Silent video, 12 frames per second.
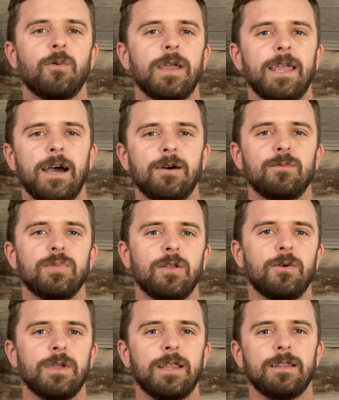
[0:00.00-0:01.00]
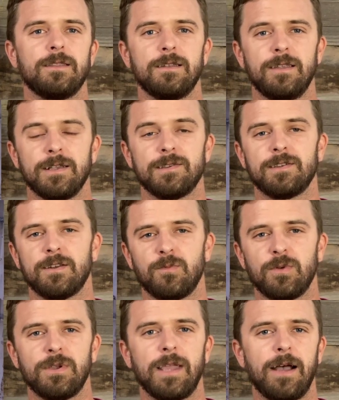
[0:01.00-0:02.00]
way out, blowing the dust and
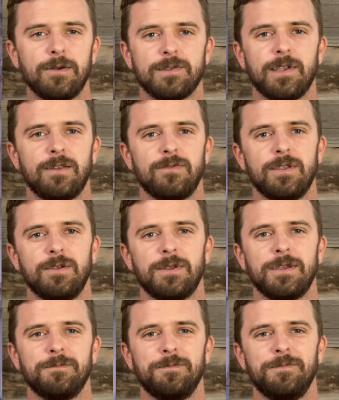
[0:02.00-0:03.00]
debris outside of the unit.